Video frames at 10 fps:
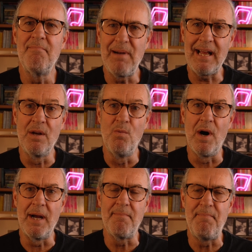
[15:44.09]
black and
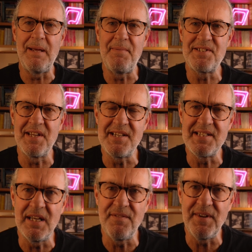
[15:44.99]
white BBC
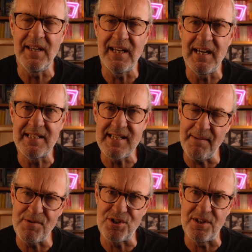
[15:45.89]
TV
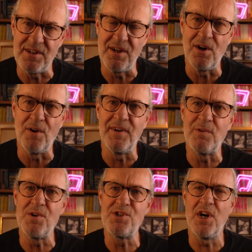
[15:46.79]
adaptation of it,
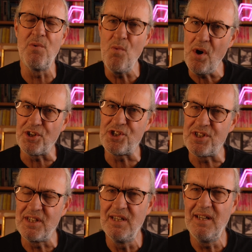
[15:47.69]
which I watched.